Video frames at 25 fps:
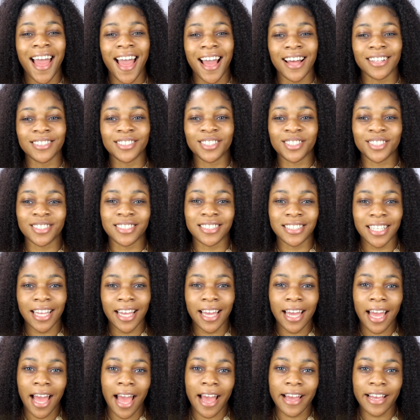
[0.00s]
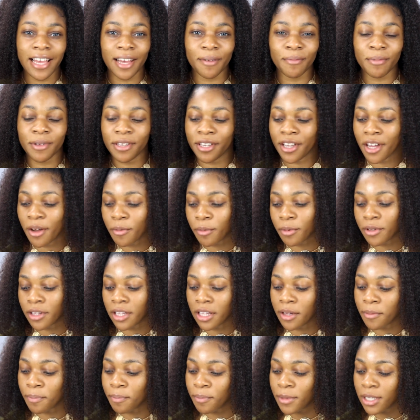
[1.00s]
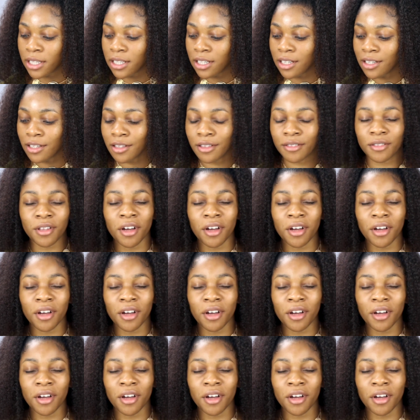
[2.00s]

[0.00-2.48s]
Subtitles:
and today I am here with a mini,